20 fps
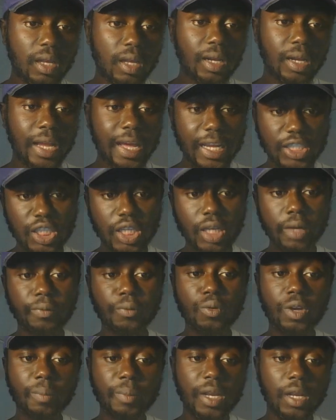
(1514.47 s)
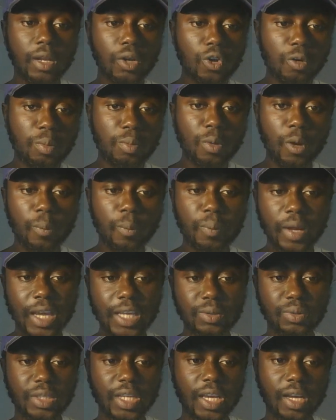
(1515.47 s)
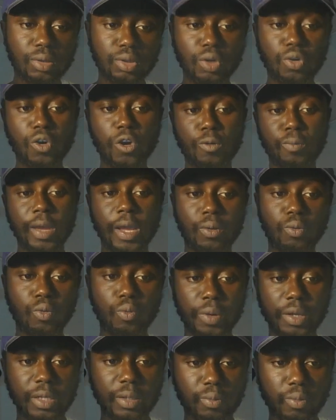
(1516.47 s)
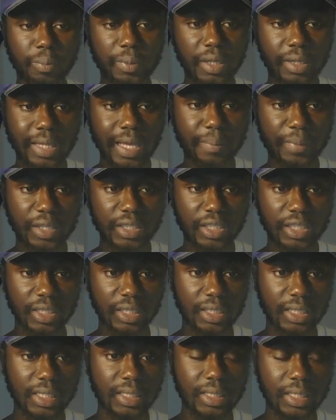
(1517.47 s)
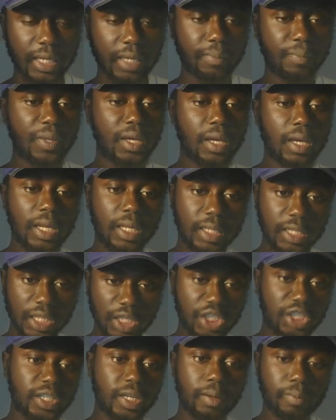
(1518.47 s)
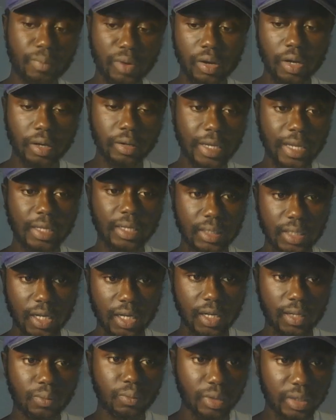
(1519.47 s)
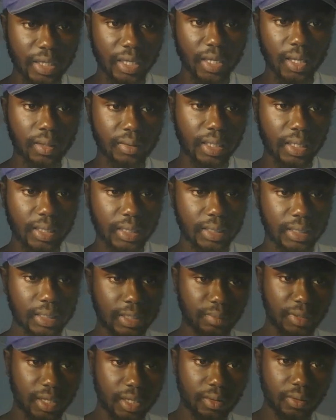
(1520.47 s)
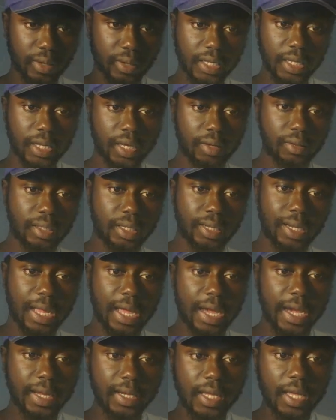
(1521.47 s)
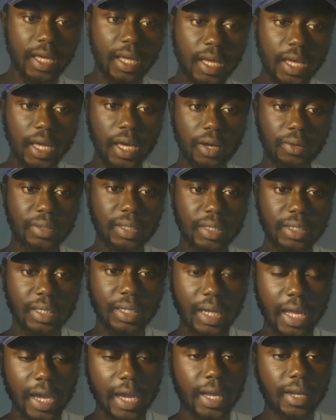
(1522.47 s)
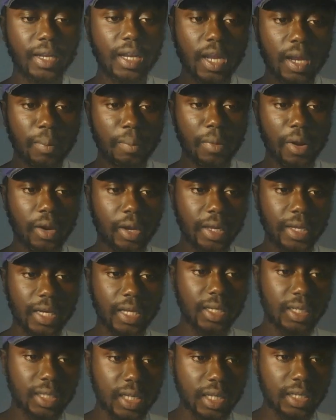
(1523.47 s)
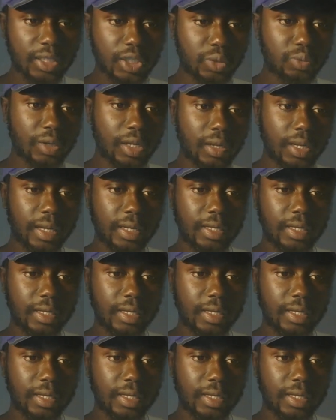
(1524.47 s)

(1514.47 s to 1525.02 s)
Last year, if we would have made a little bit more plays with a healthy quarterback, we beat that Michigan State team. This year, Maryland get it done with a healthy Kasim Hill and a healthy line, healthy D-line. Maryland get it done this week,